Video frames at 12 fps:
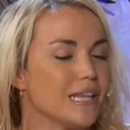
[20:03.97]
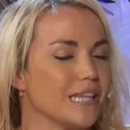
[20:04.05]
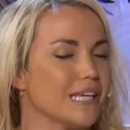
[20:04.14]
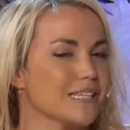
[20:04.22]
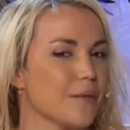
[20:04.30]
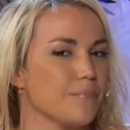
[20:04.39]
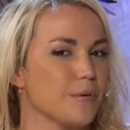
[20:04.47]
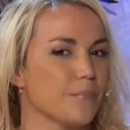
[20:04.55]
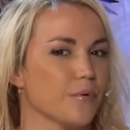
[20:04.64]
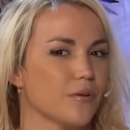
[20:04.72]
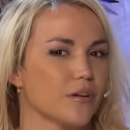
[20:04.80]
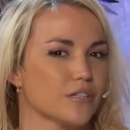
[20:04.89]
things that
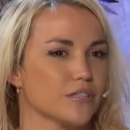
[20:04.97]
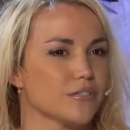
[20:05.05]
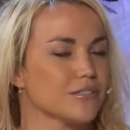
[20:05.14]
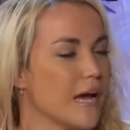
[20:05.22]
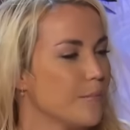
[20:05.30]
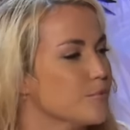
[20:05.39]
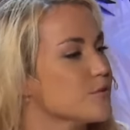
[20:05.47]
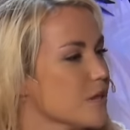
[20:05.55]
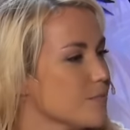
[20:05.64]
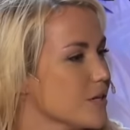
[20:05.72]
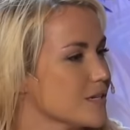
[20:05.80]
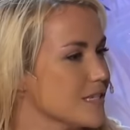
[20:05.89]
people are still taboo
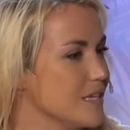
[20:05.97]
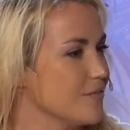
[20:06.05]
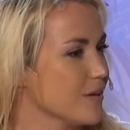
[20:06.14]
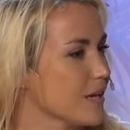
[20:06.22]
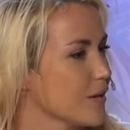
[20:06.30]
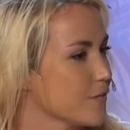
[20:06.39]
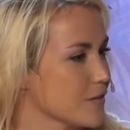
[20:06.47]
subjects. Even like